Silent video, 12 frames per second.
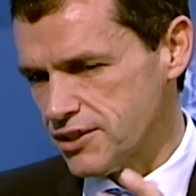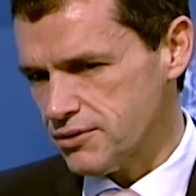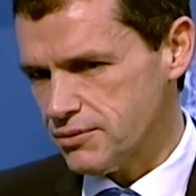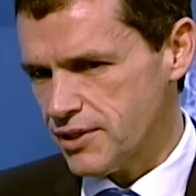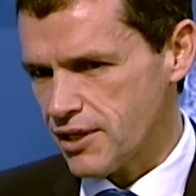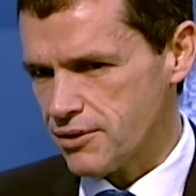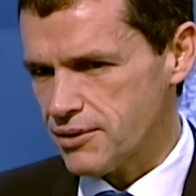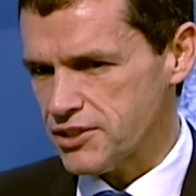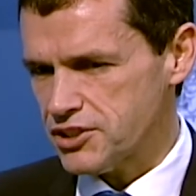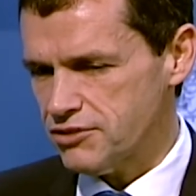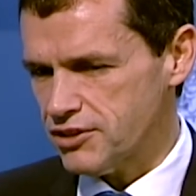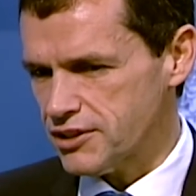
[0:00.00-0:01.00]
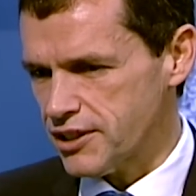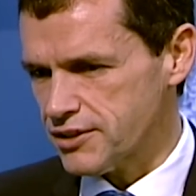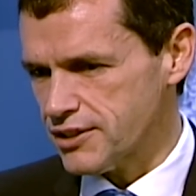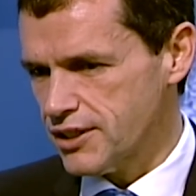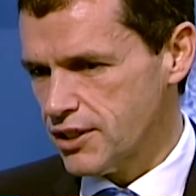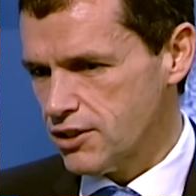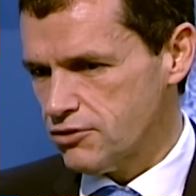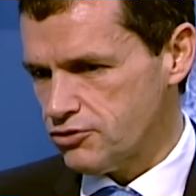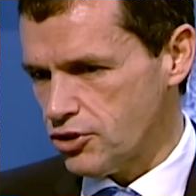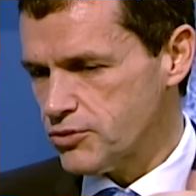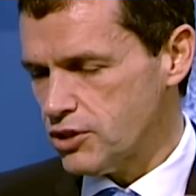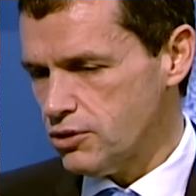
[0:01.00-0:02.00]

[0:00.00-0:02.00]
and we are achieving that from the